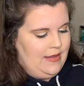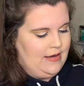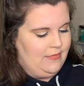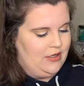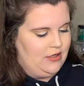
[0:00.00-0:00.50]
then
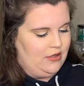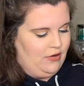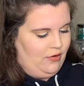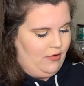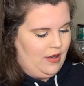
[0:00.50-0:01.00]
I'm gonna
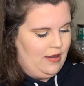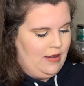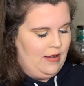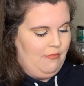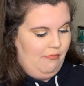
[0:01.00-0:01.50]
do
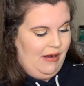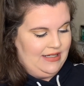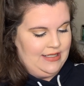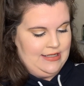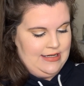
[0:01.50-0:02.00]

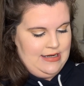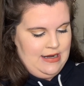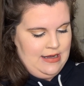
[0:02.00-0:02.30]
Busted.